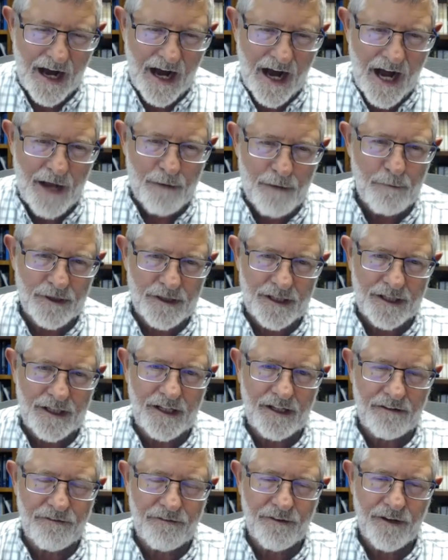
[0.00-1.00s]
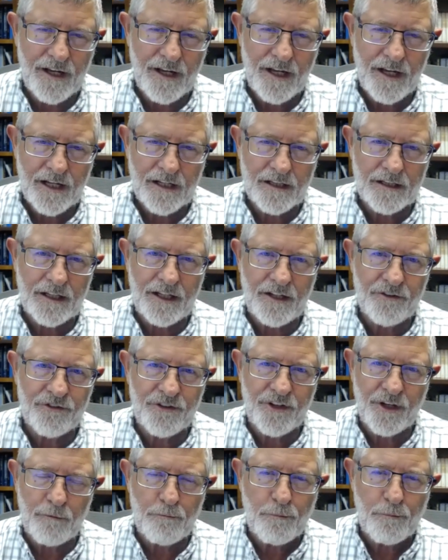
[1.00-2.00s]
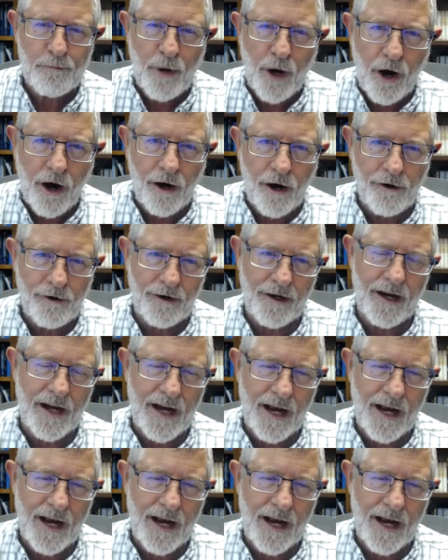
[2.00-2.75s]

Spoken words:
I believe, at least in part,